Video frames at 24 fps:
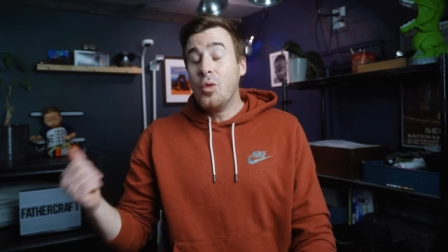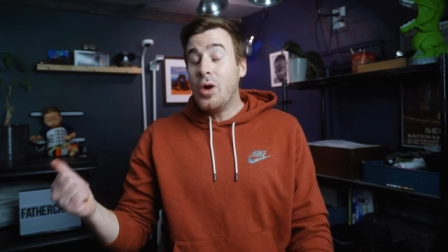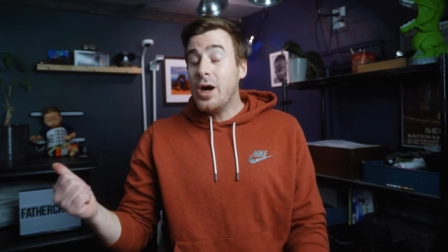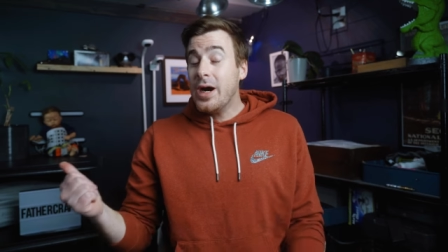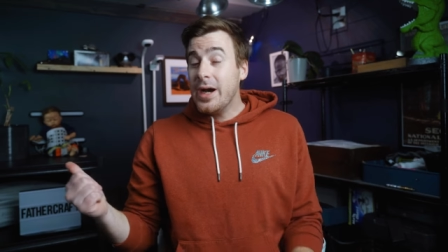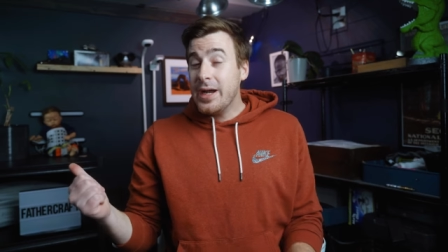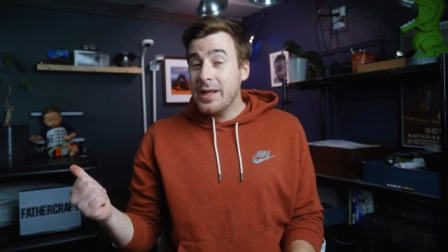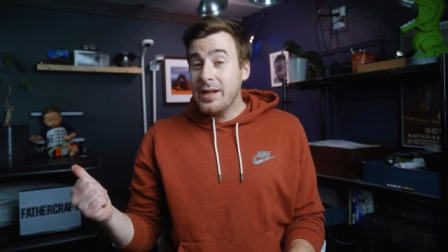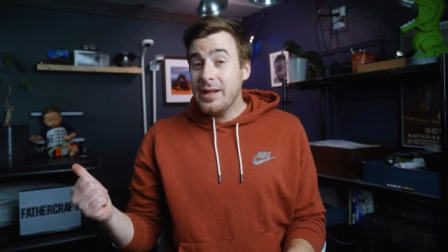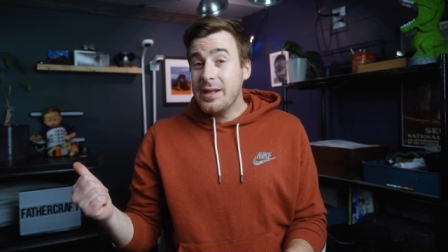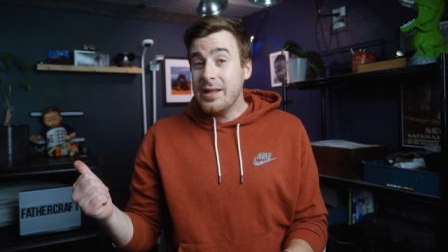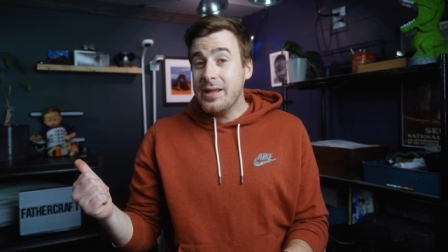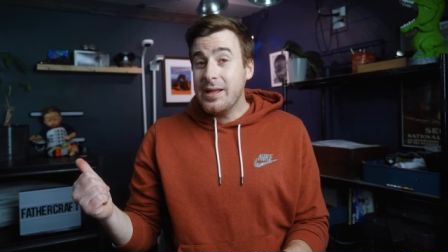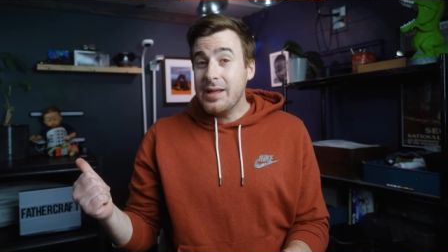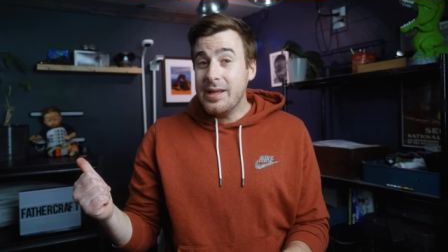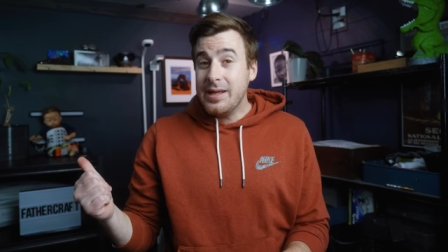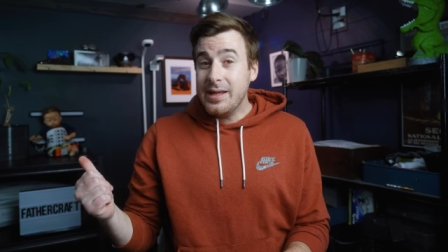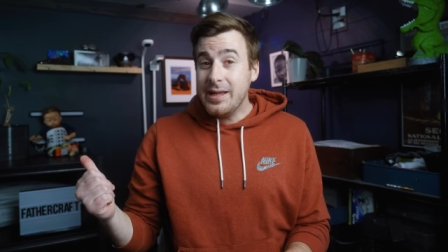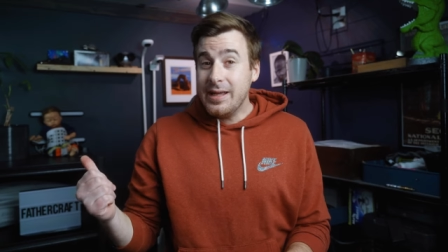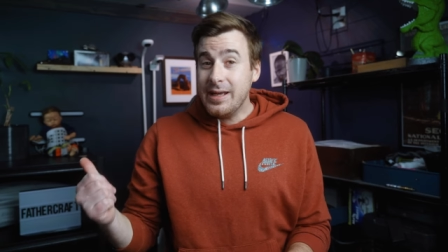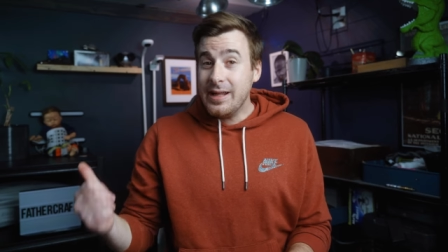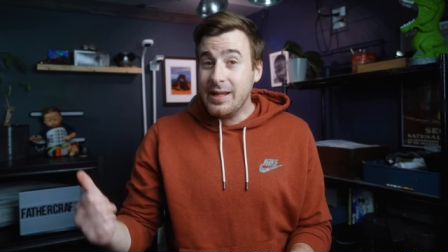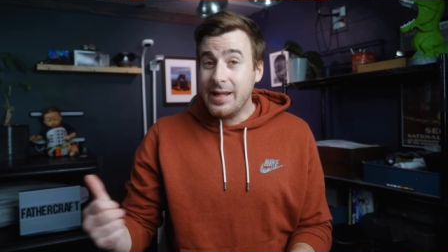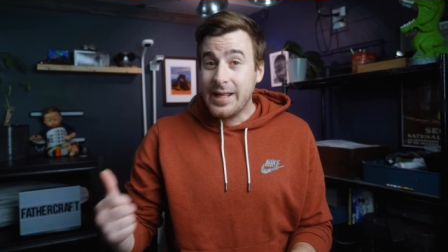One,
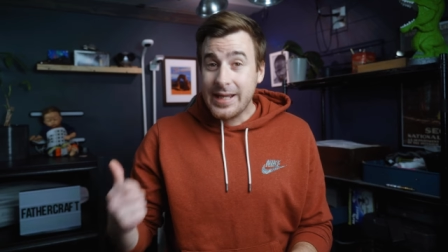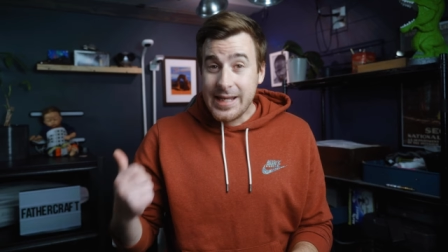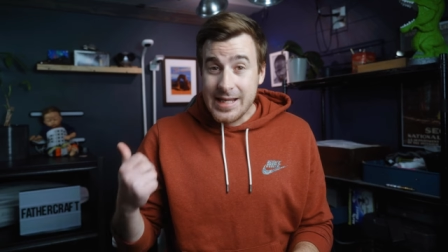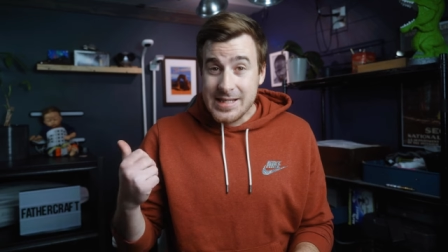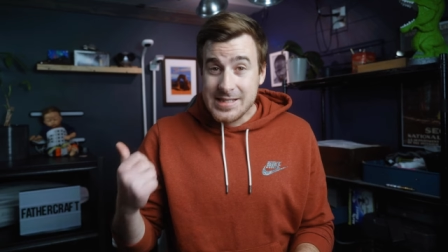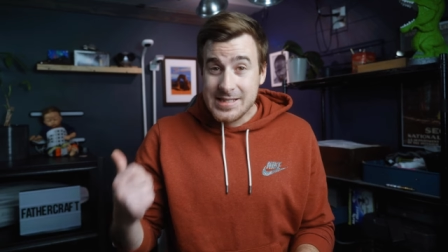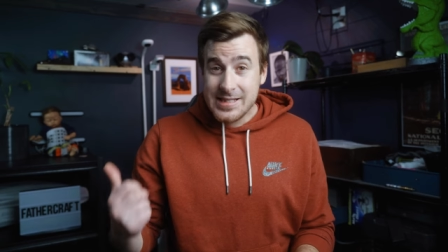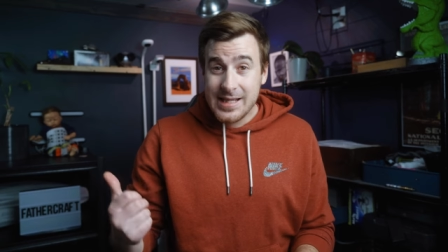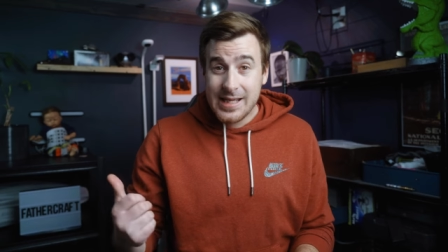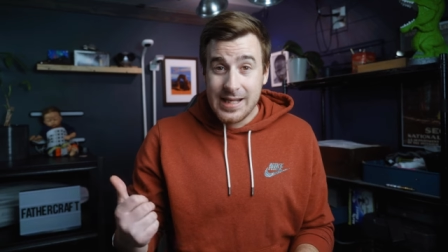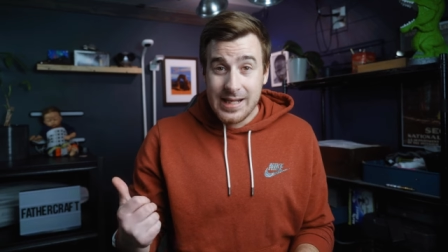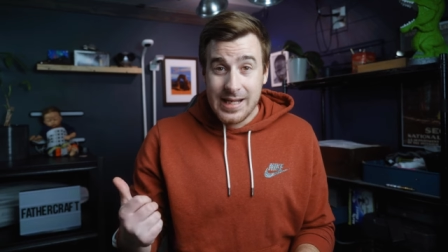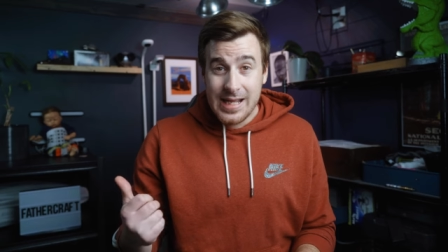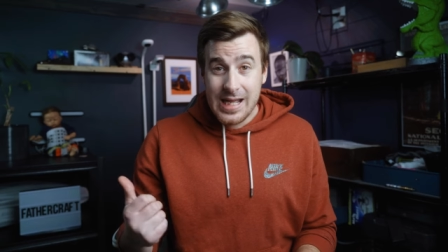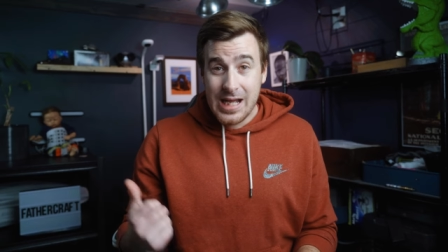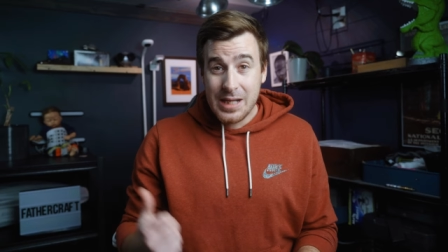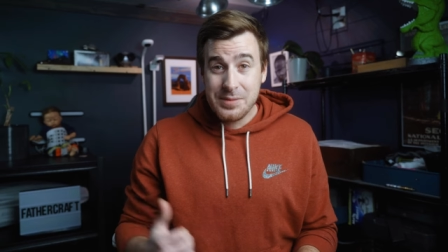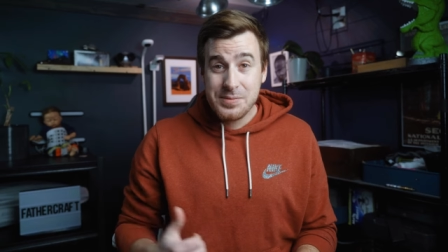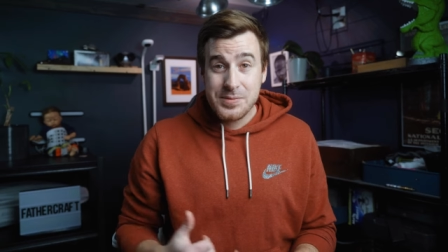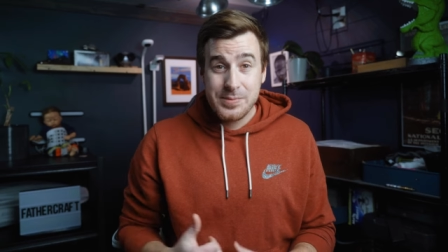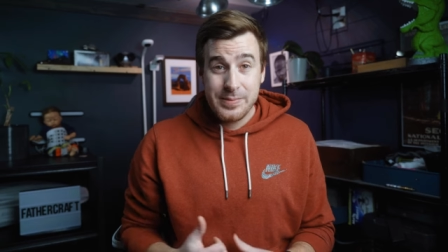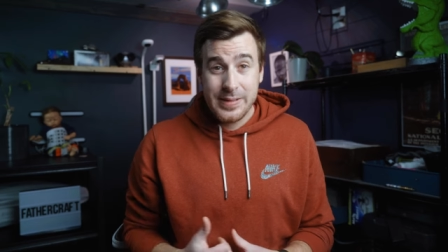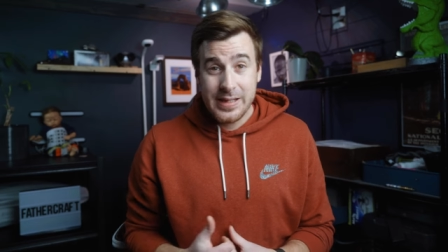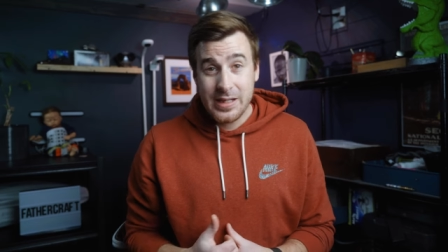like I said, it
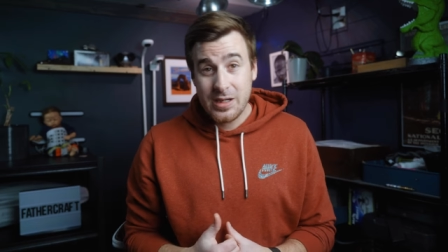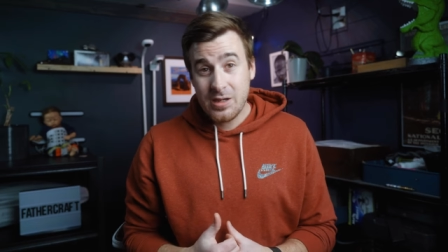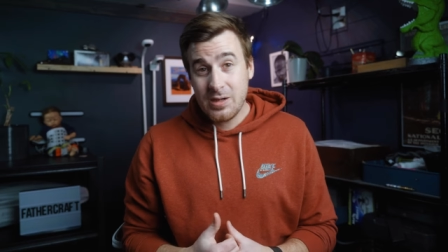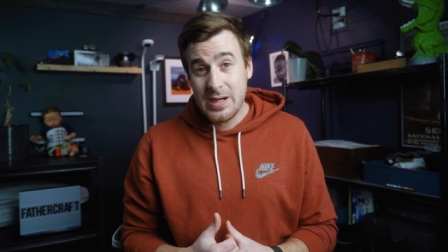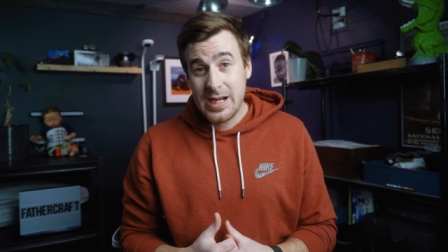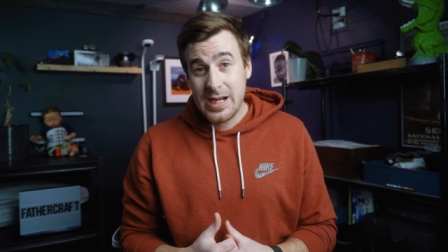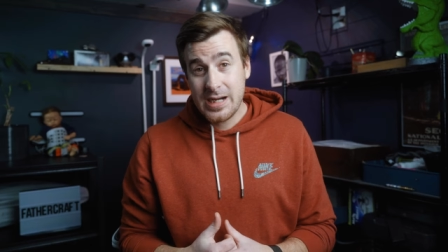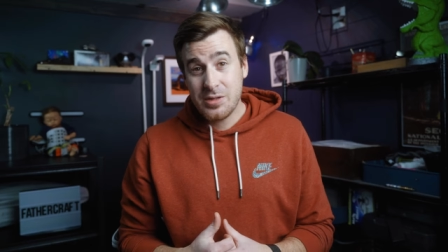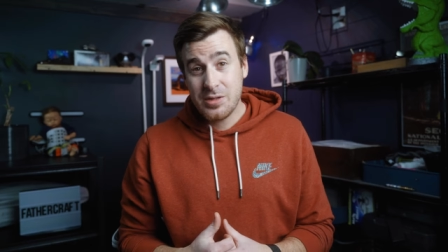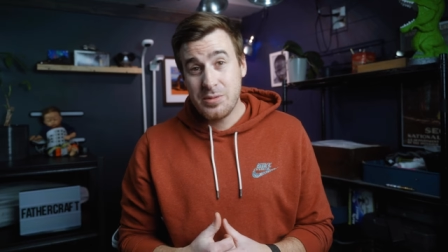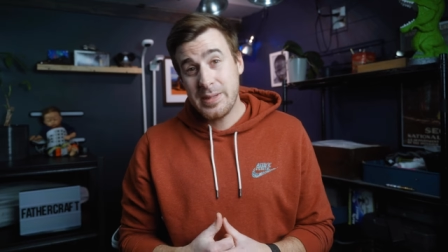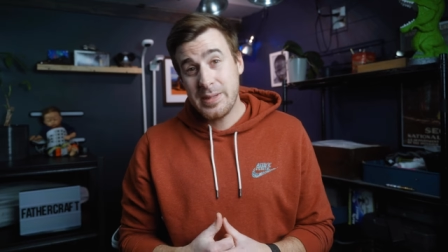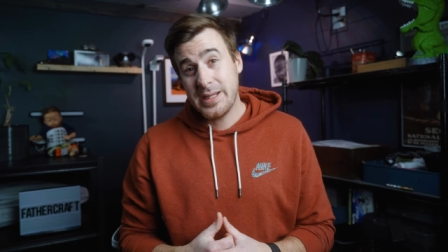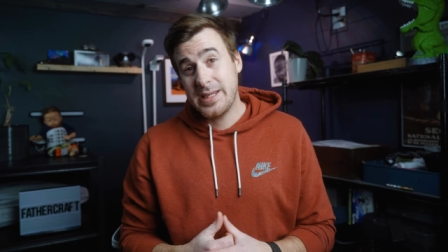helps me interact with